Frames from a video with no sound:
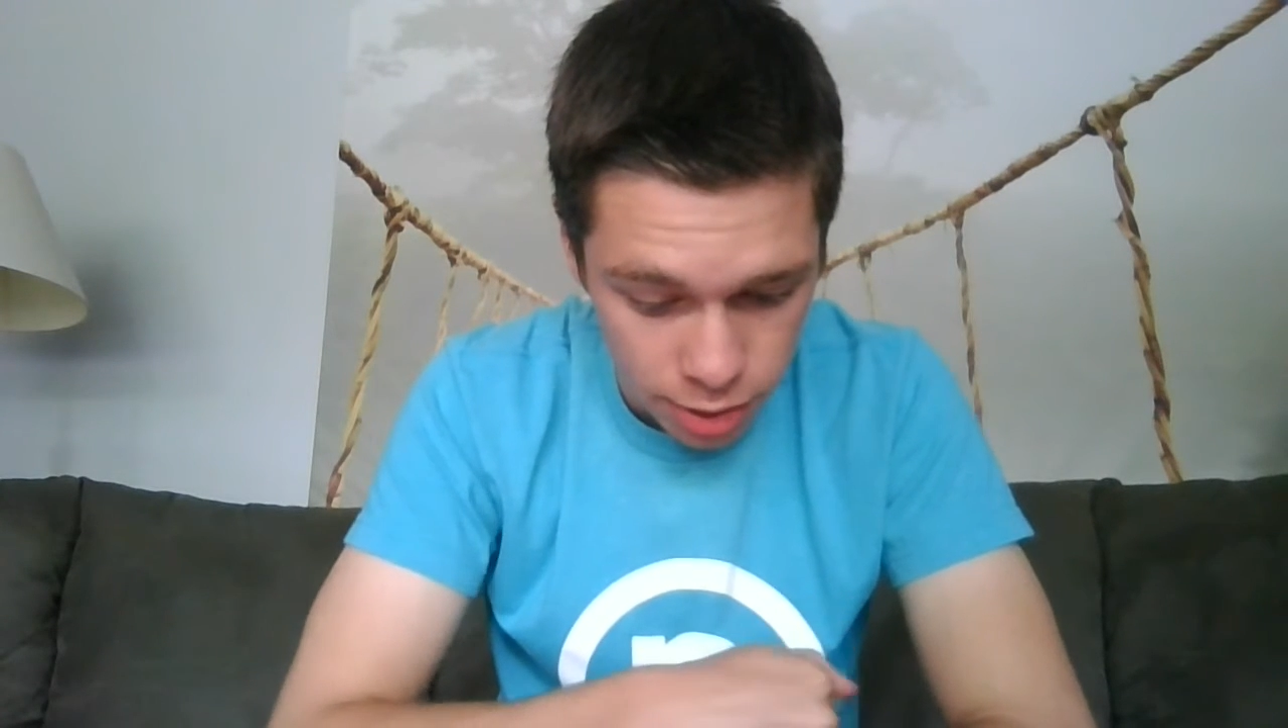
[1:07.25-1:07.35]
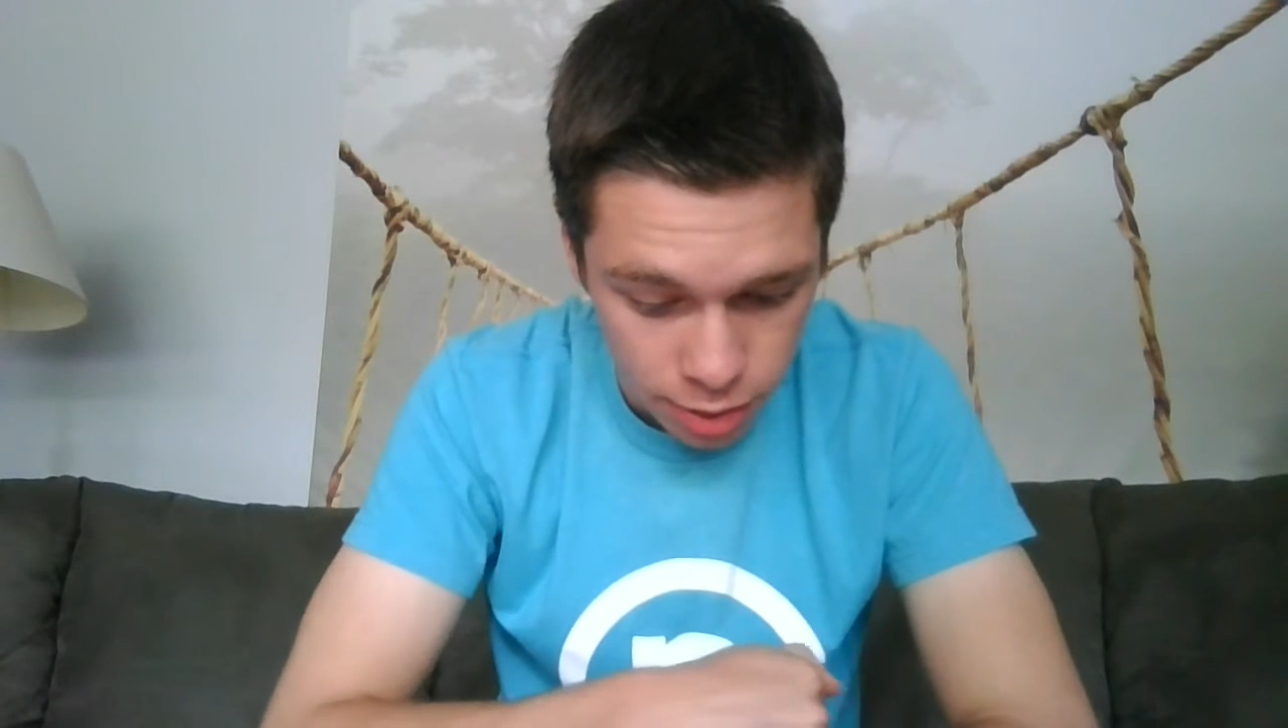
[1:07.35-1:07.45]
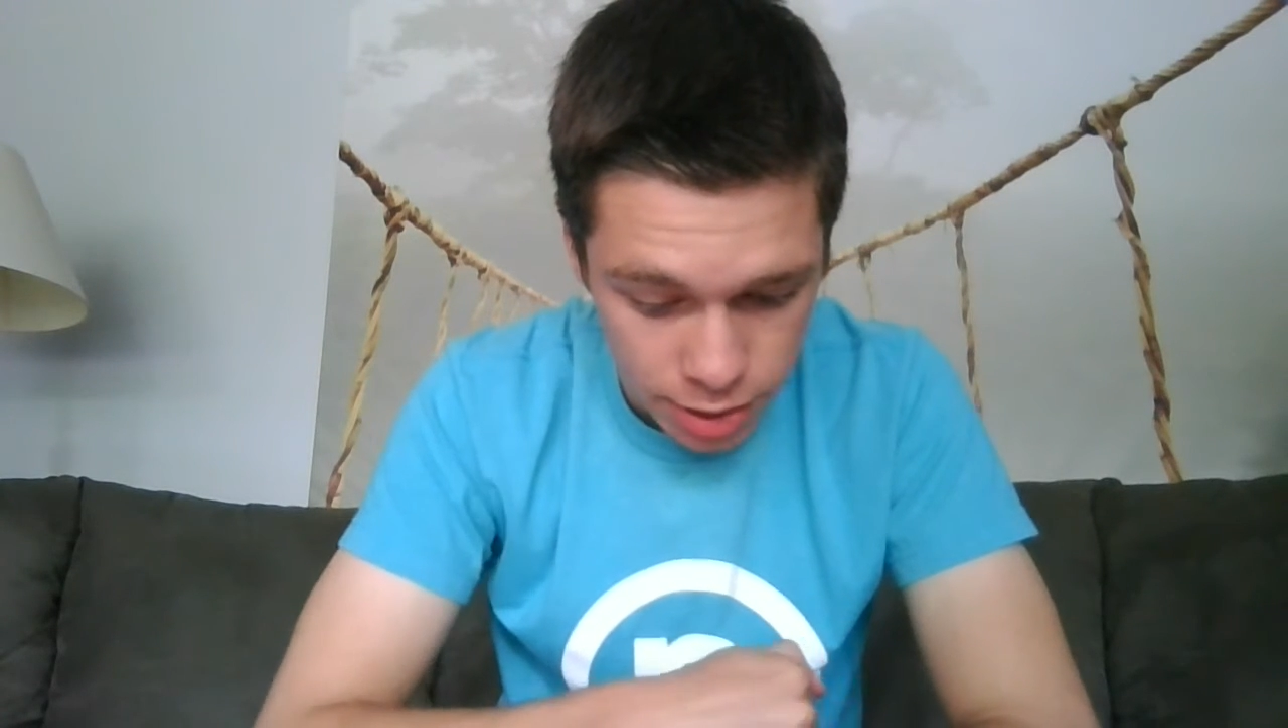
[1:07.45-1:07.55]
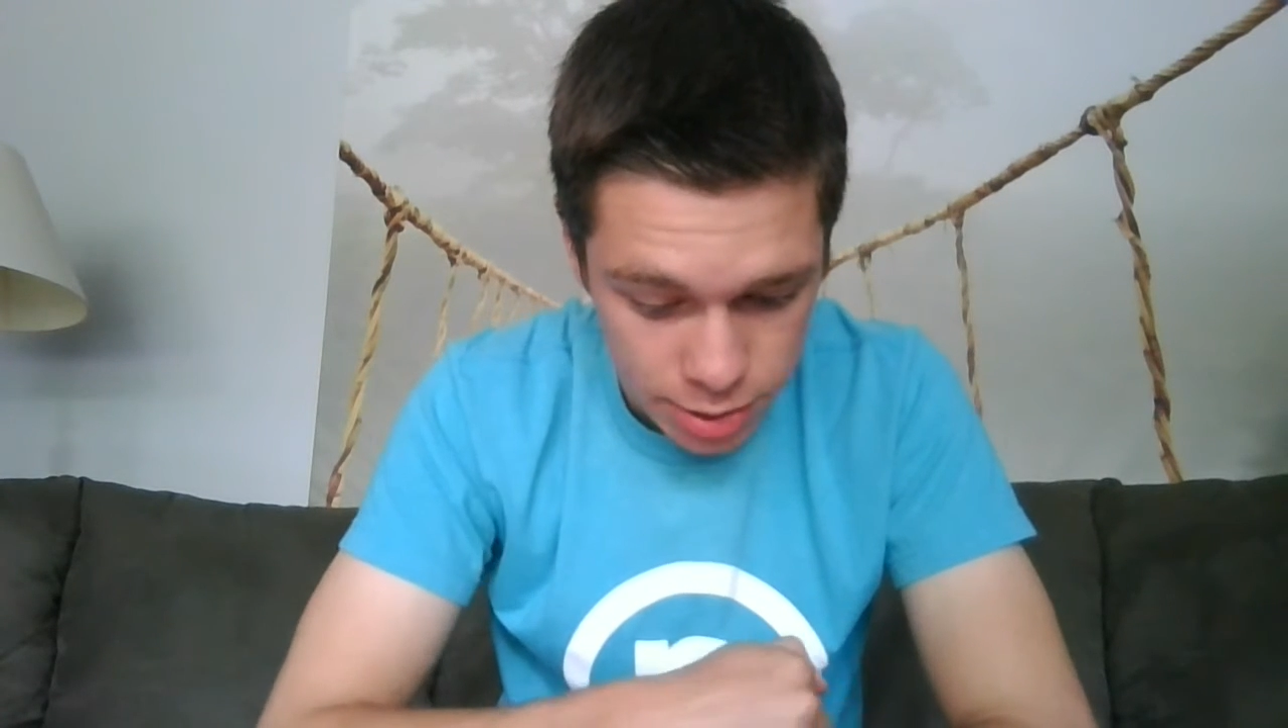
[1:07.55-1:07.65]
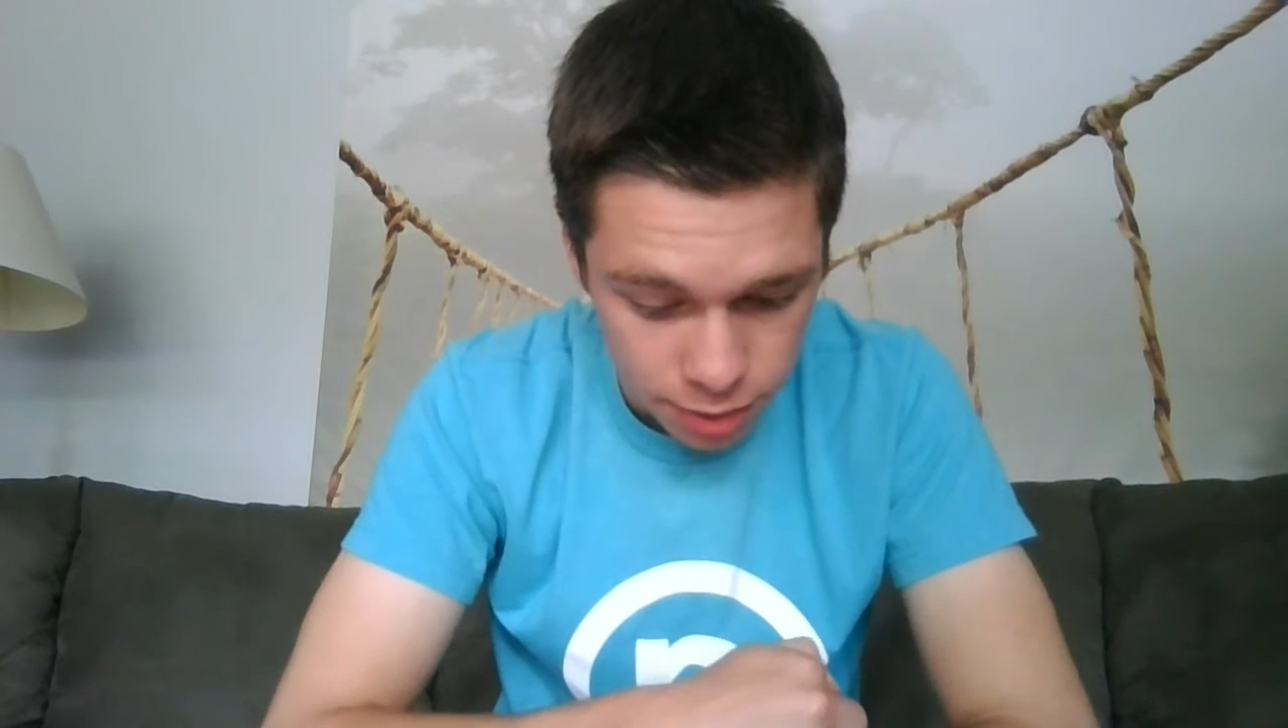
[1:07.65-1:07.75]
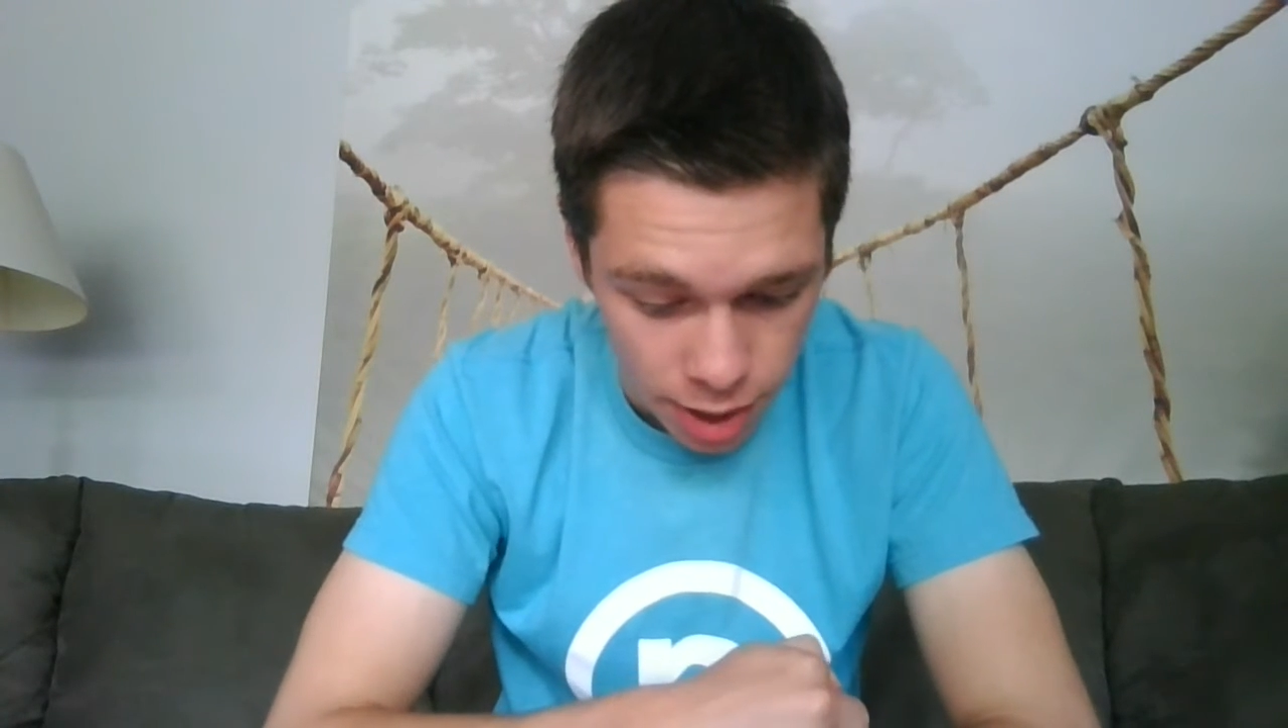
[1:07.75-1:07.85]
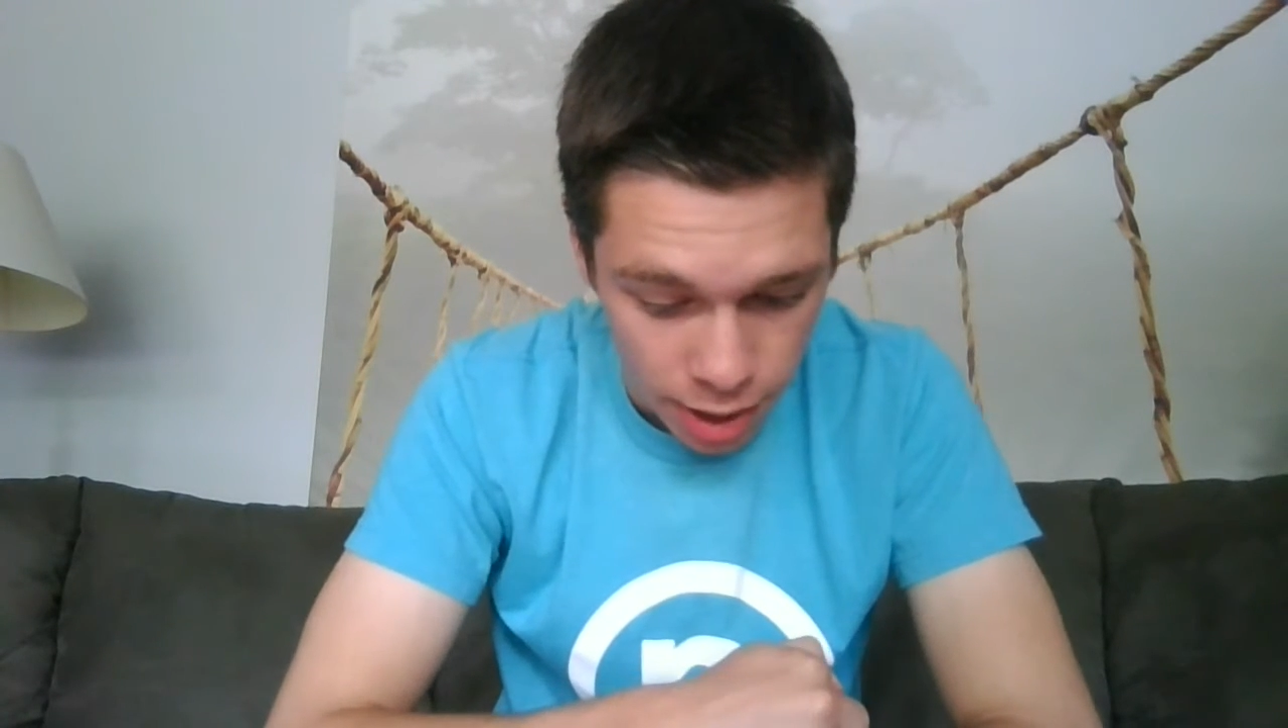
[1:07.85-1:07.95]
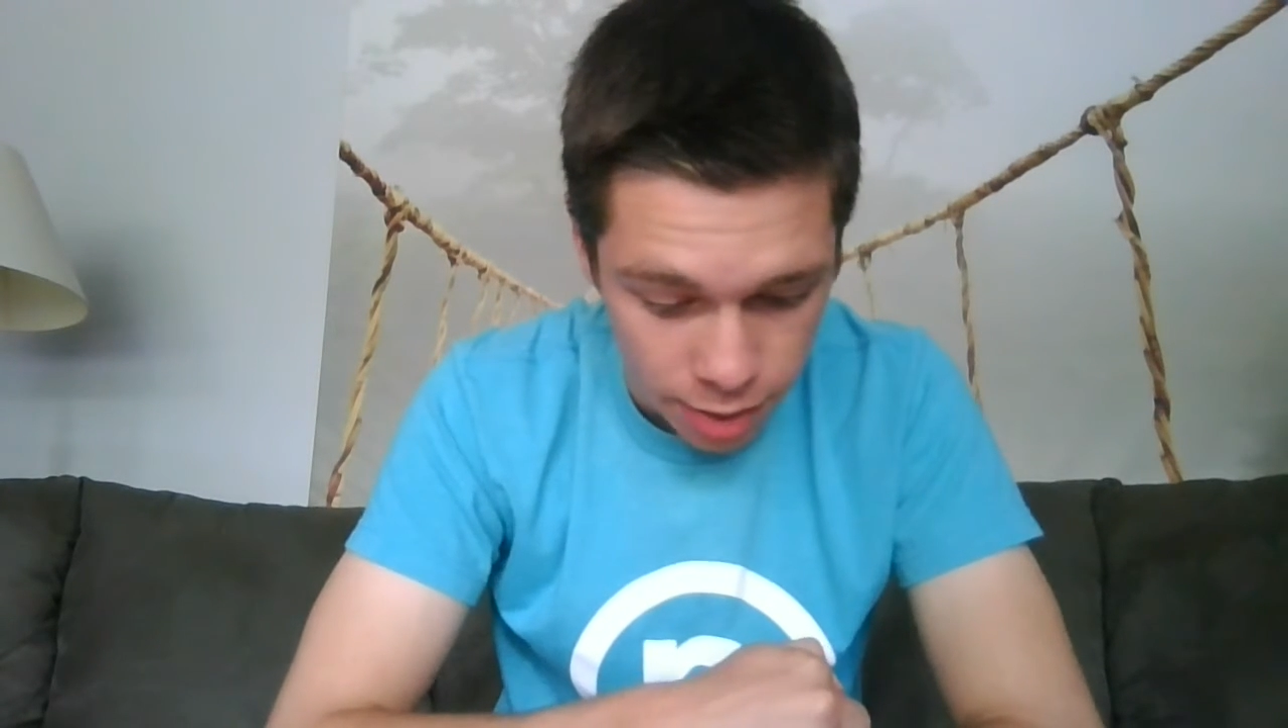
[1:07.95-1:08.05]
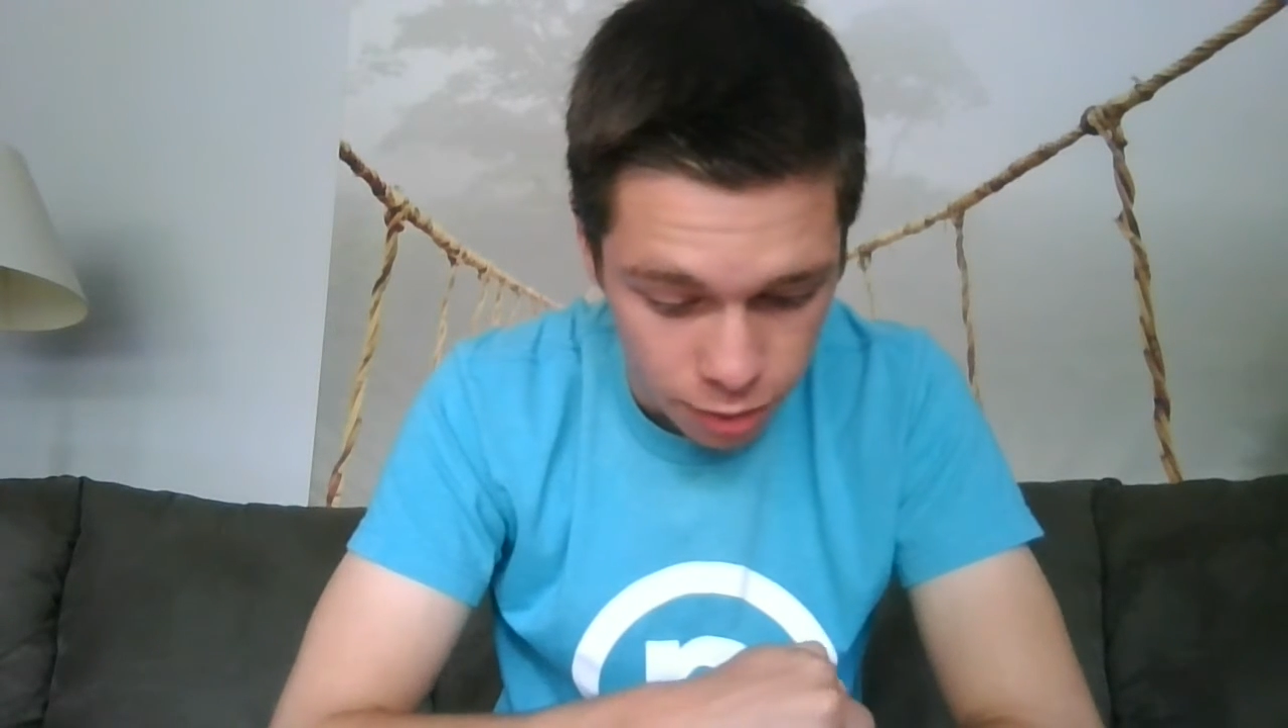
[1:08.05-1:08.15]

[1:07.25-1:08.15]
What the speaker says: the grace of God,